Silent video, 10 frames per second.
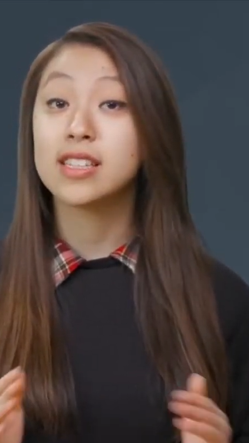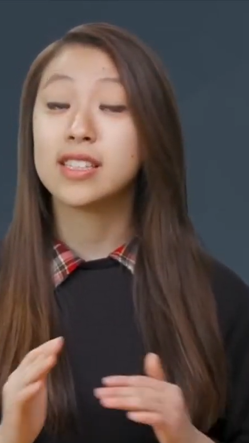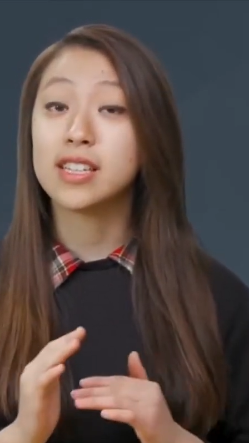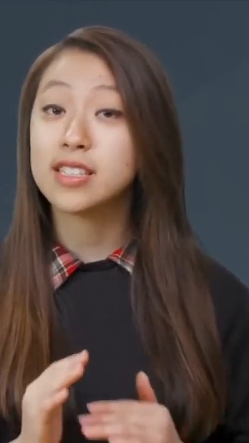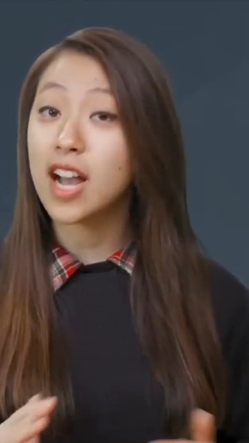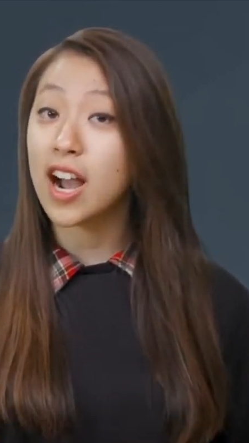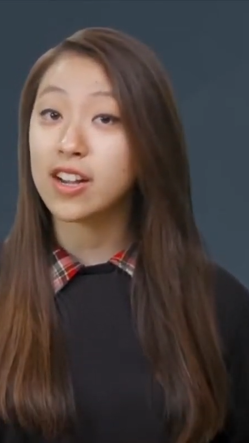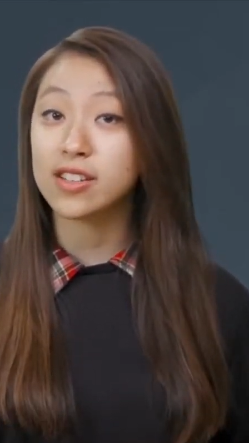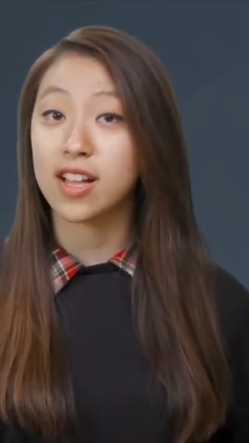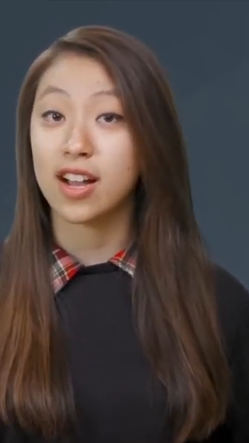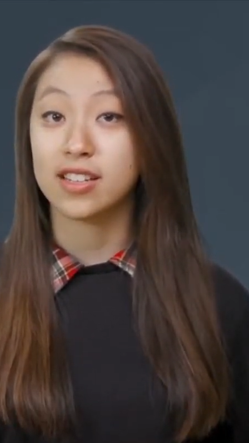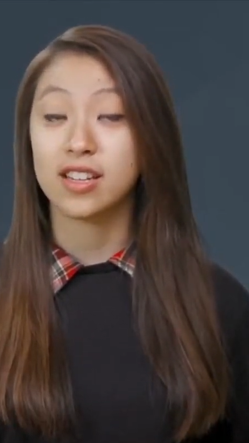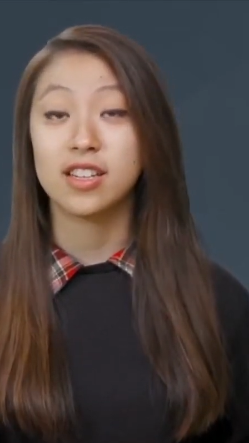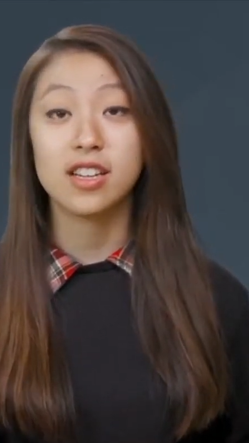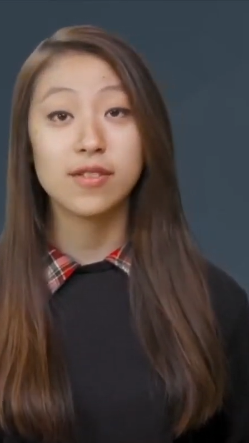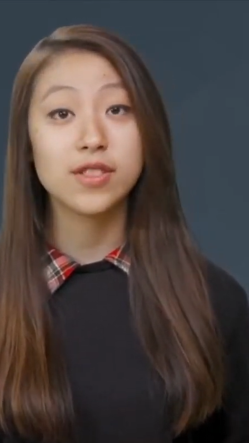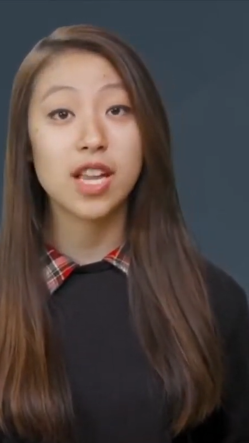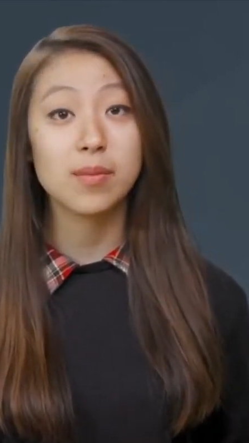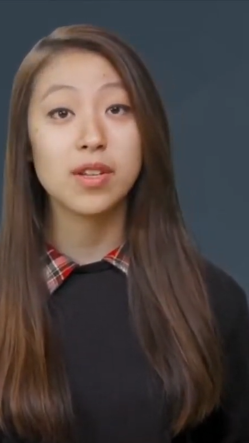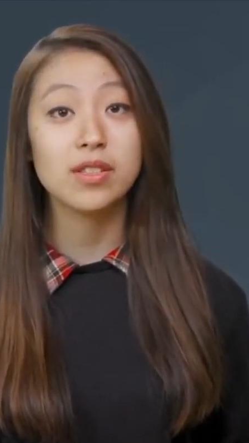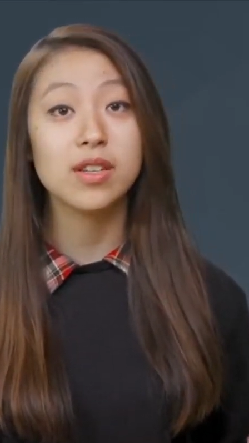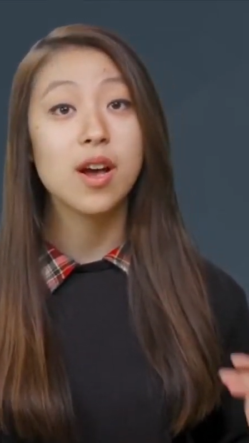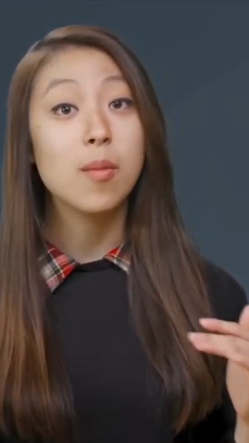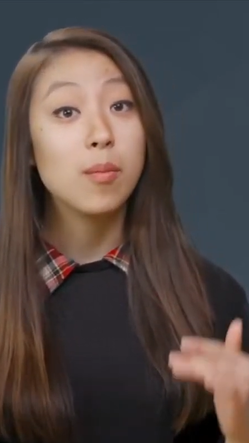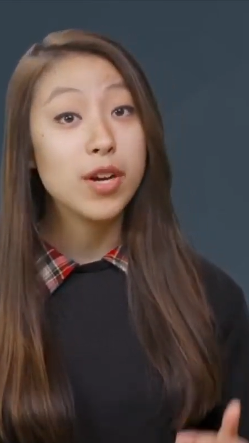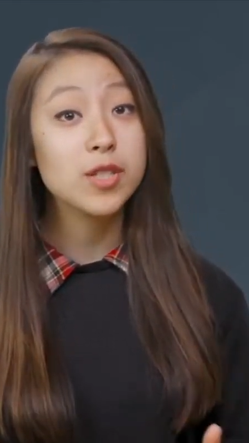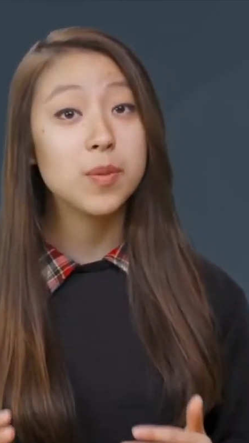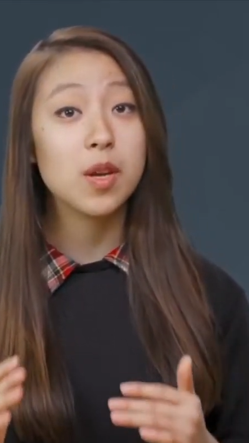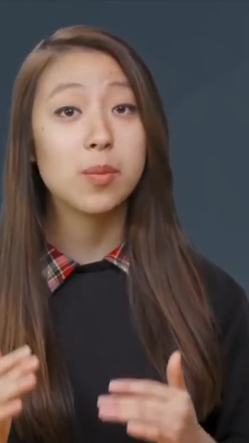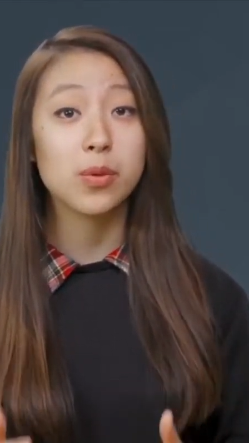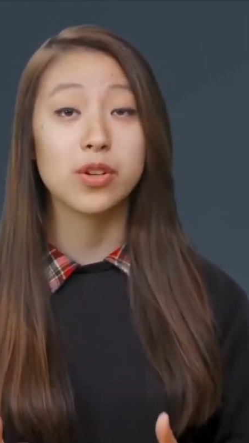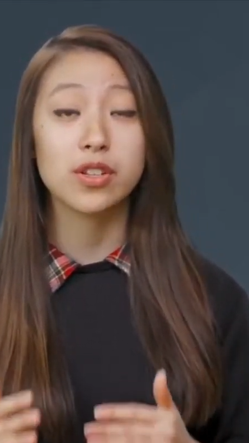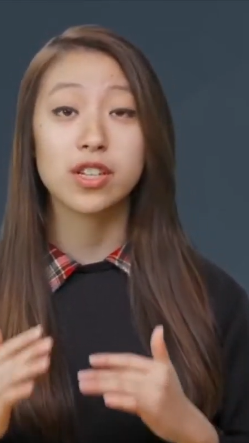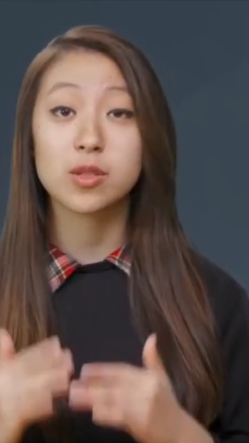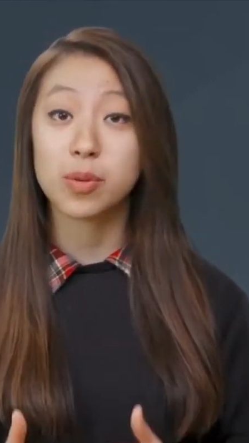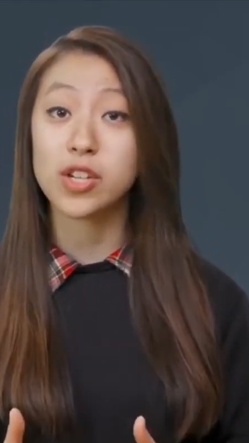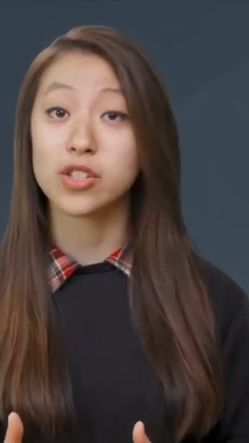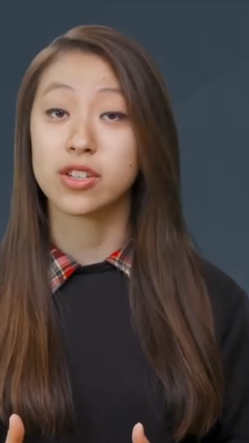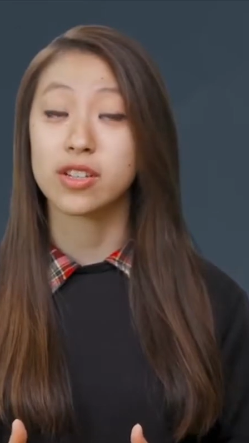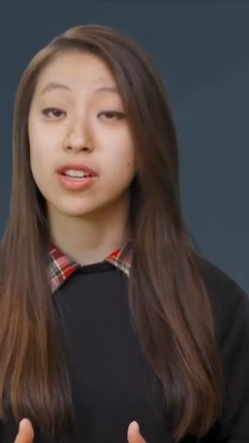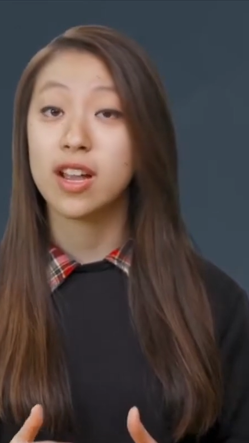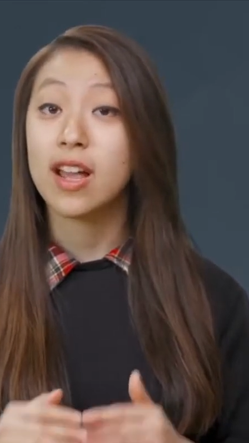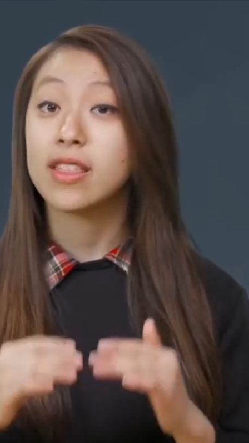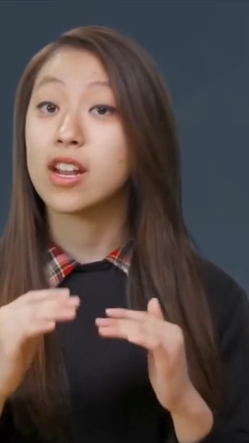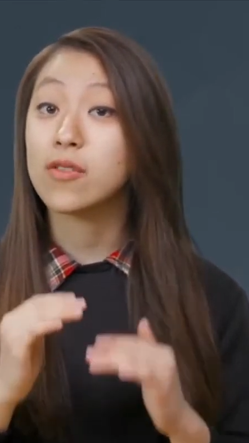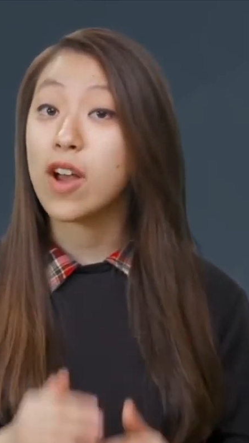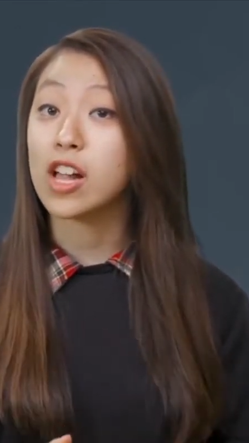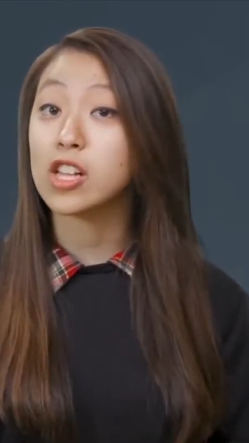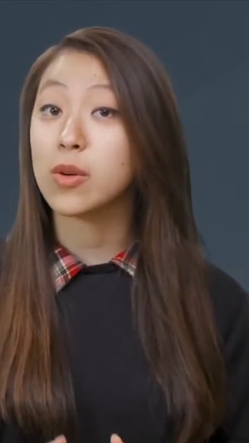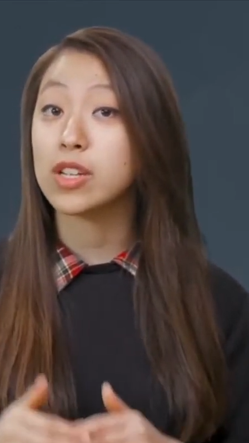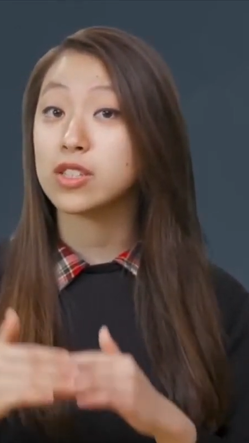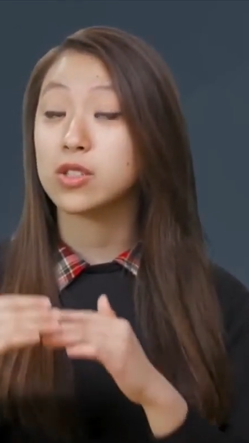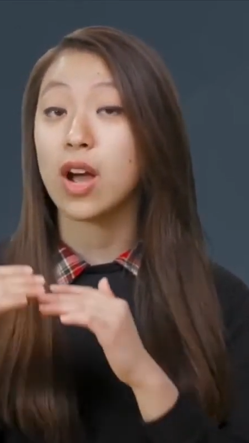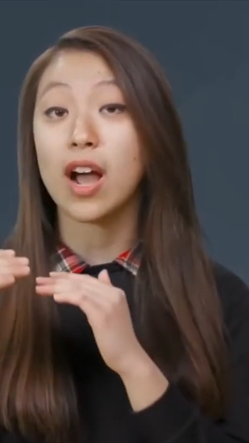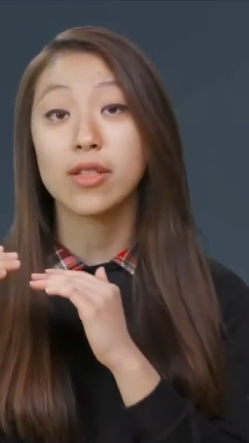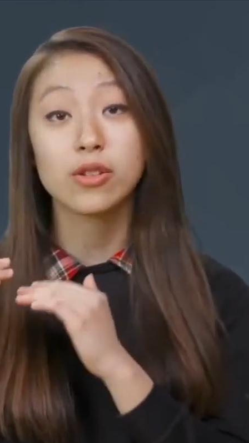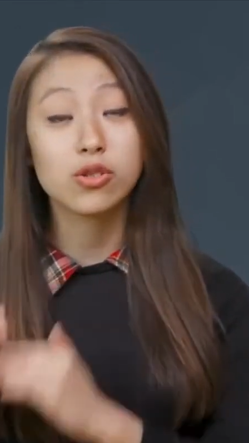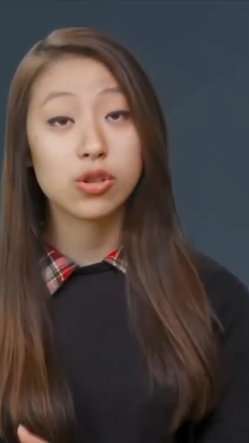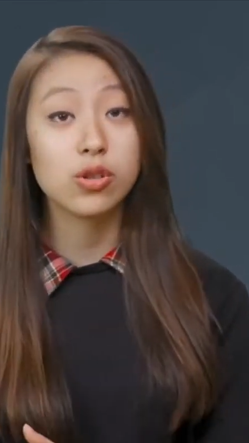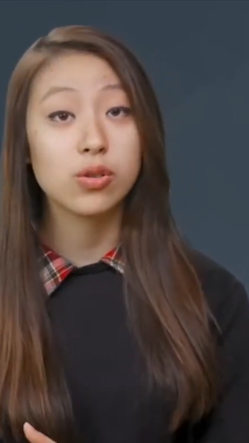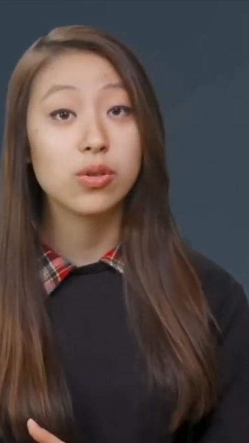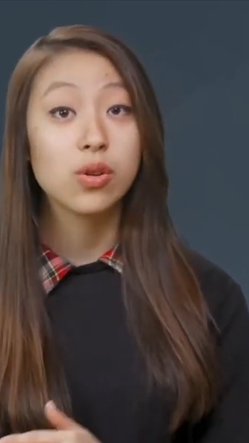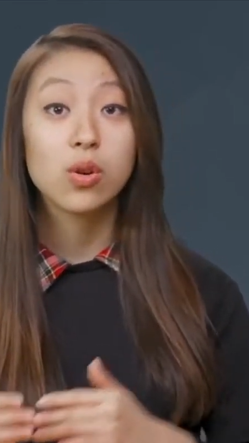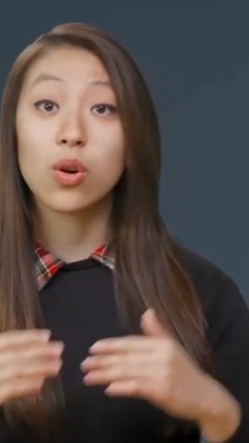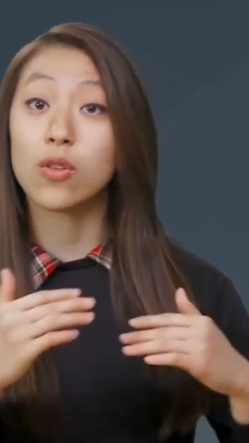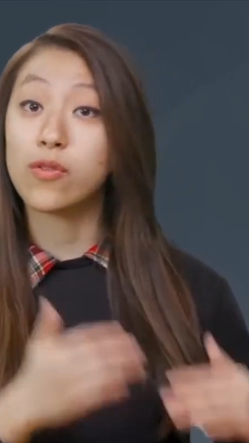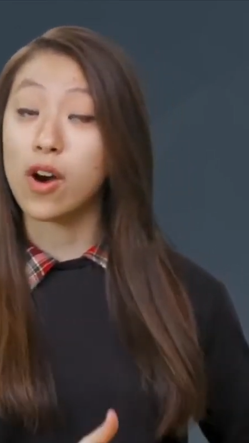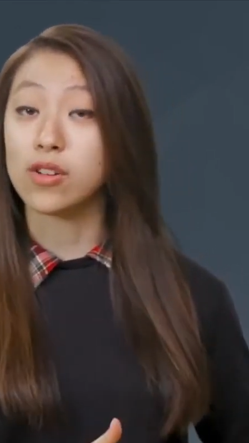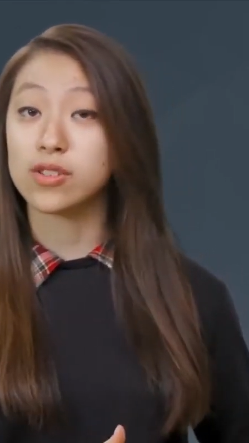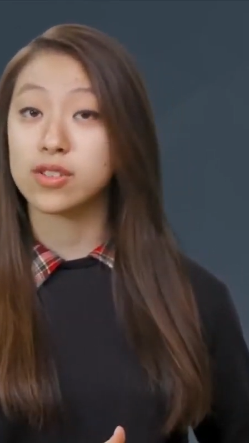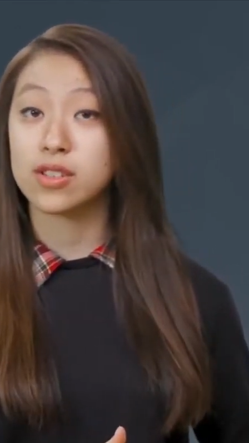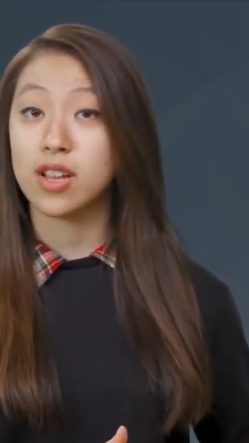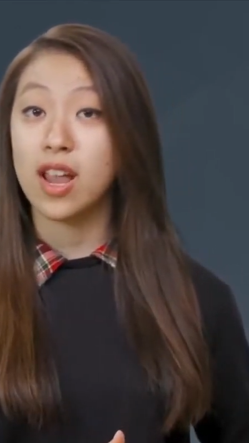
the entire line in an if statement must be a Boolean expression that evaluates to either true or false.